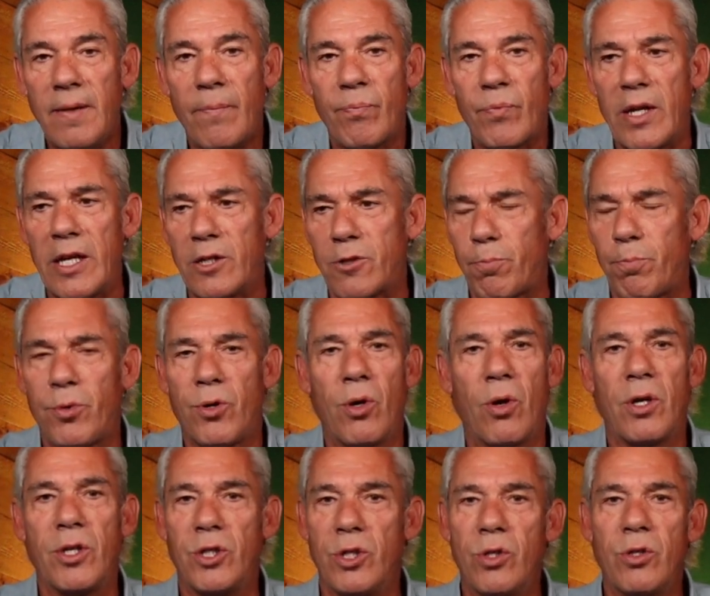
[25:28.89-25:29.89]
It's
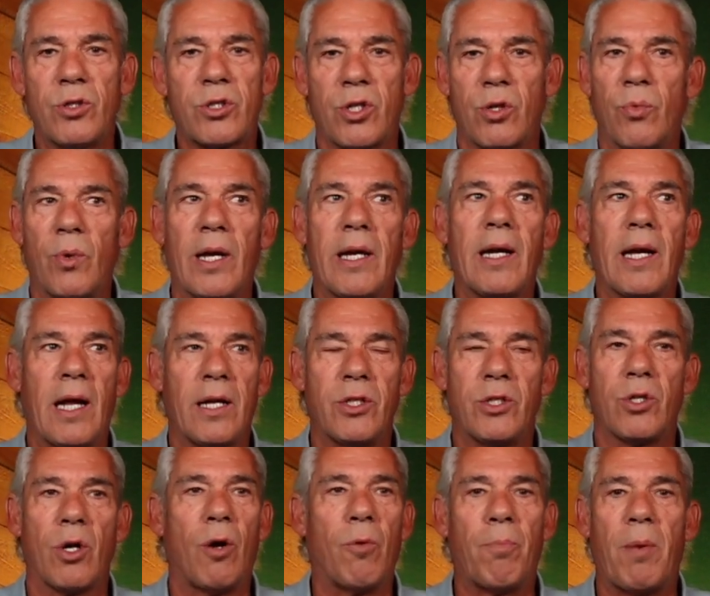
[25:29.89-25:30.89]
pure usury, and
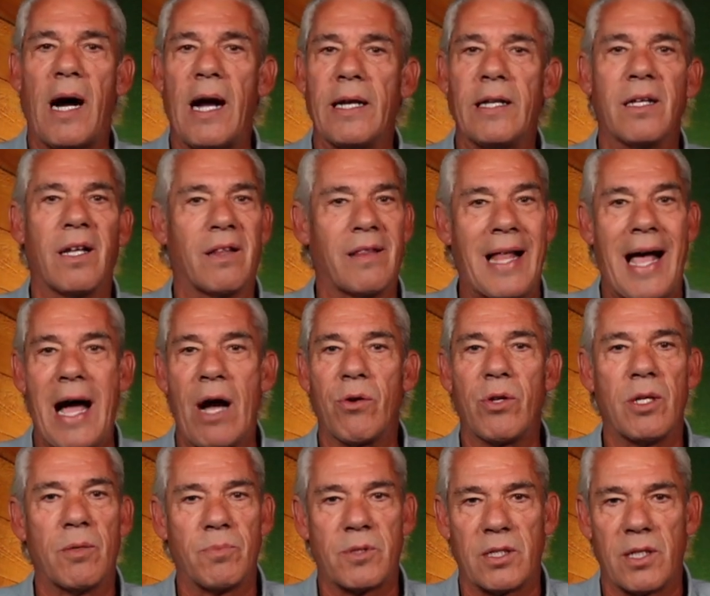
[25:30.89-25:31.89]
Joe Biden allowed
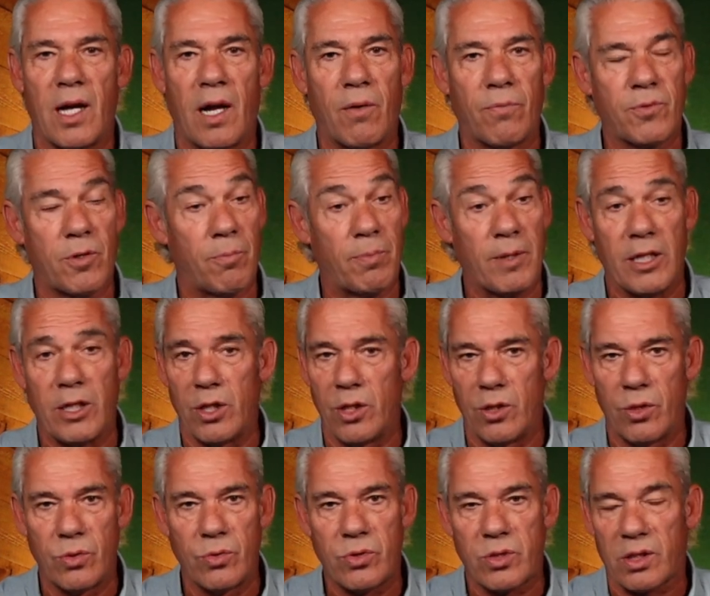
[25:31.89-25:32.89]
himself to be
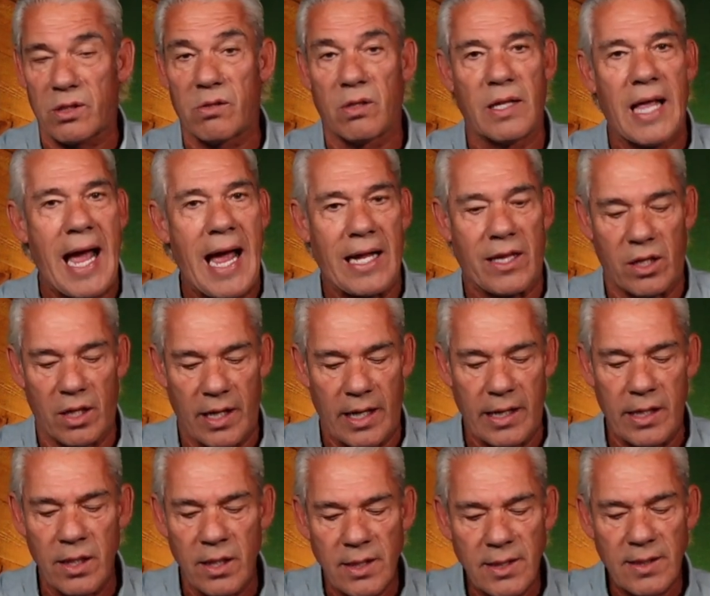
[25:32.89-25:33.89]
used
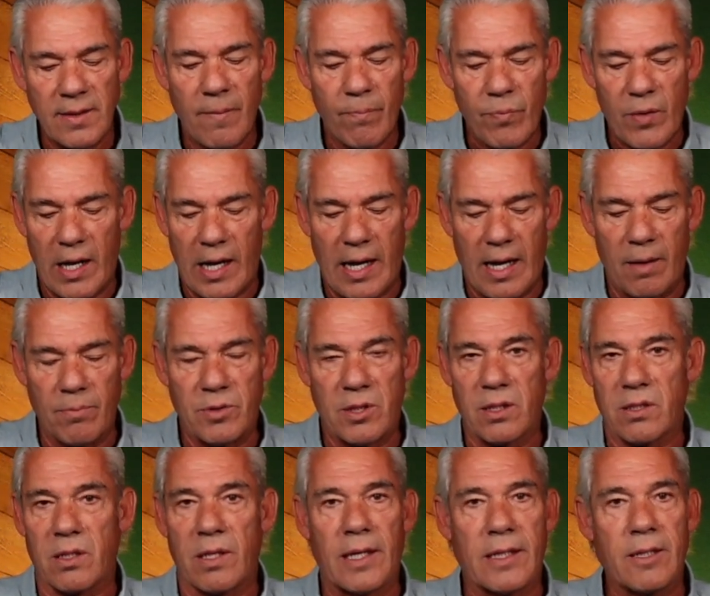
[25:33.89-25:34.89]
gladly,
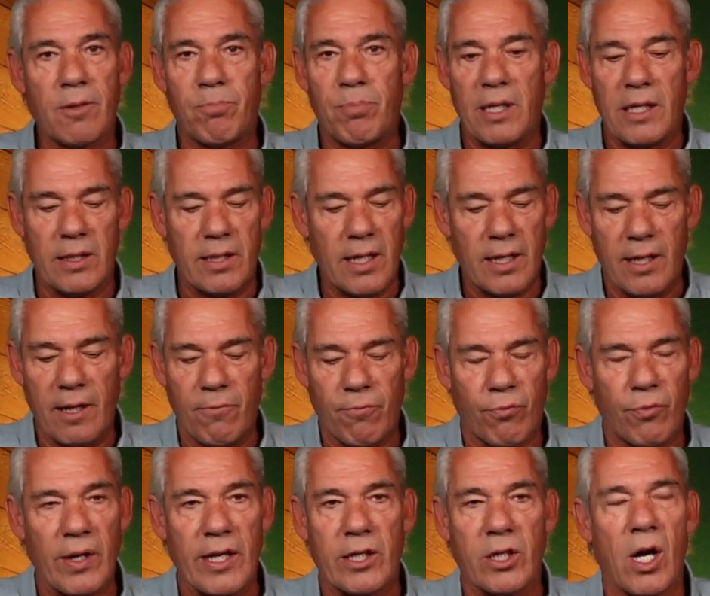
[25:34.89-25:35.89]
just like a P. Diddy
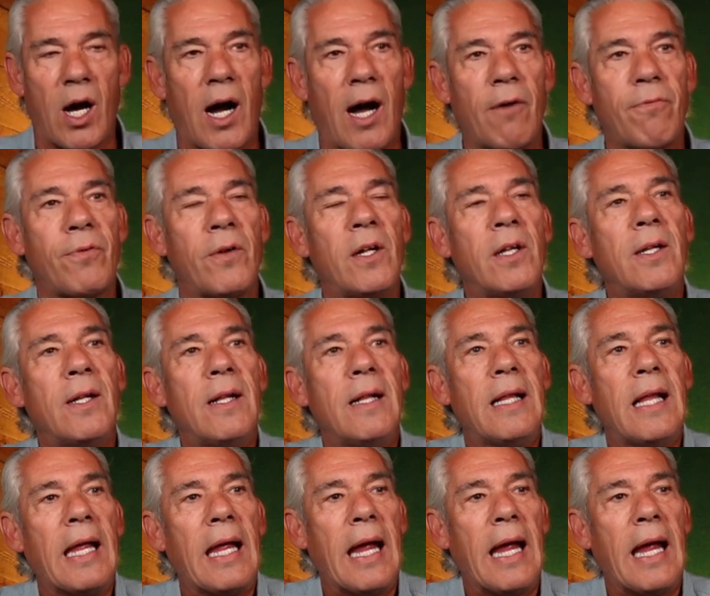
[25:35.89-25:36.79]
freak-off.